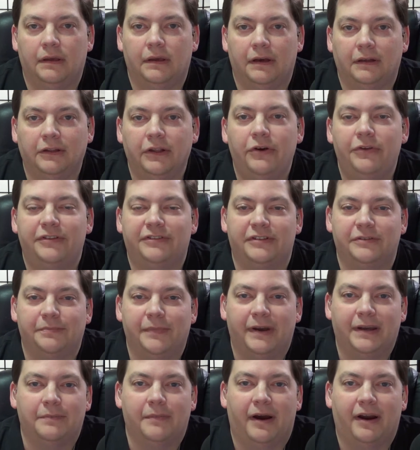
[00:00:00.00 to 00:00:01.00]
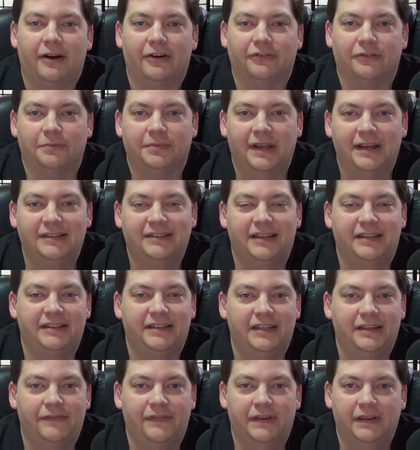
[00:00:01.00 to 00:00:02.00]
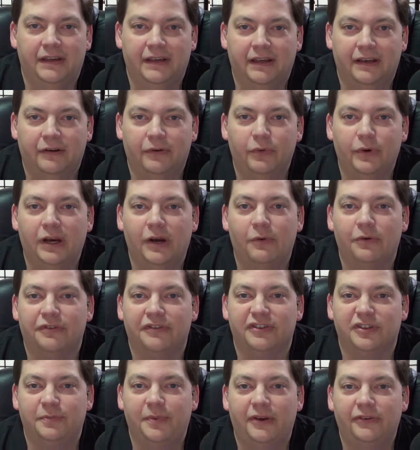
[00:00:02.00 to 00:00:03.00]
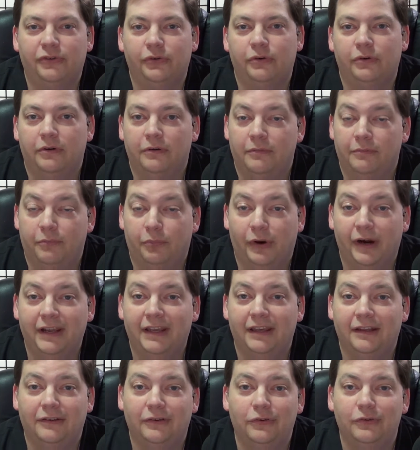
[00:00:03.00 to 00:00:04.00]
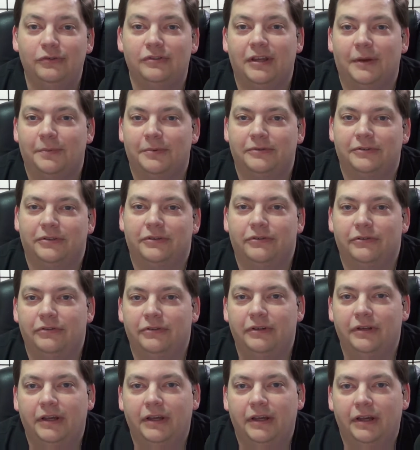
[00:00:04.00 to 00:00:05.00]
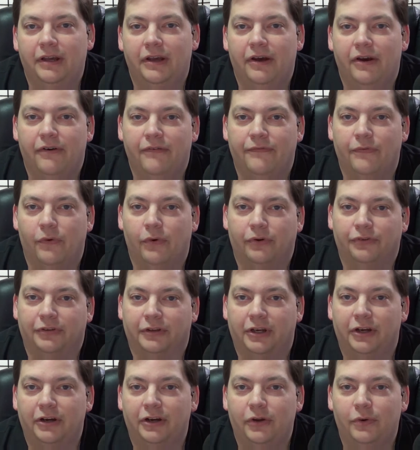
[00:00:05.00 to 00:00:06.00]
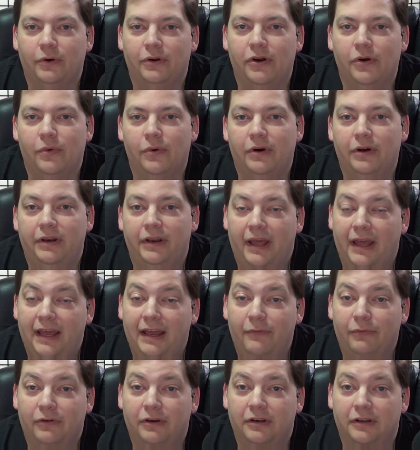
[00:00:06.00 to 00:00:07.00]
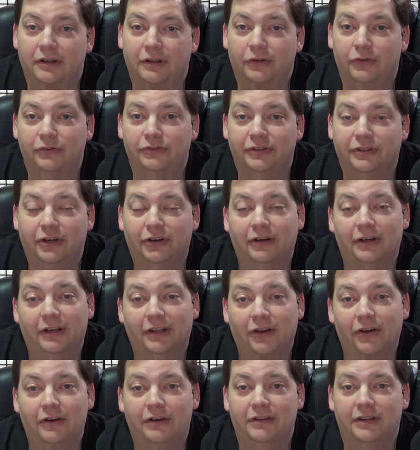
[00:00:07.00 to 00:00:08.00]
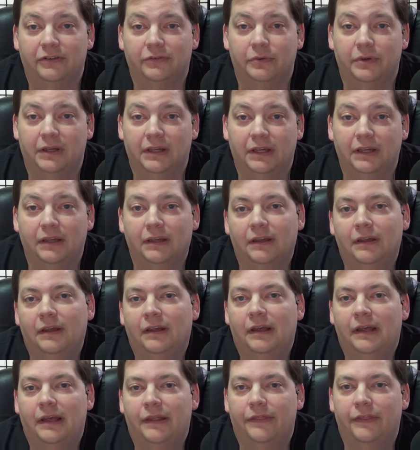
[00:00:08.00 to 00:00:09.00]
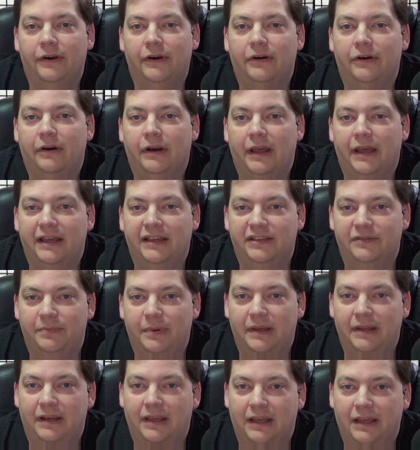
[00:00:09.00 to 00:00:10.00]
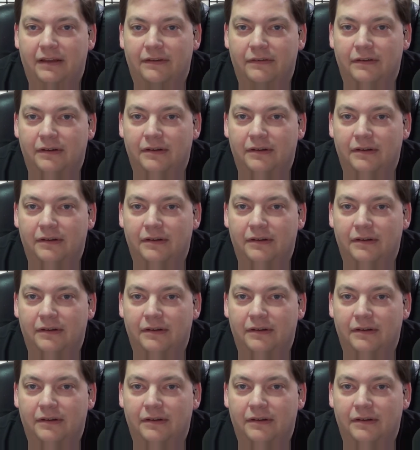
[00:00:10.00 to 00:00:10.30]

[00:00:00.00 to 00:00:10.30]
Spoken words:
Hello, this is Mike Myers from TechZen TV, and we're here with a special breaking news episode for Security 101, and we're going to include Security Decoded this week. There has been a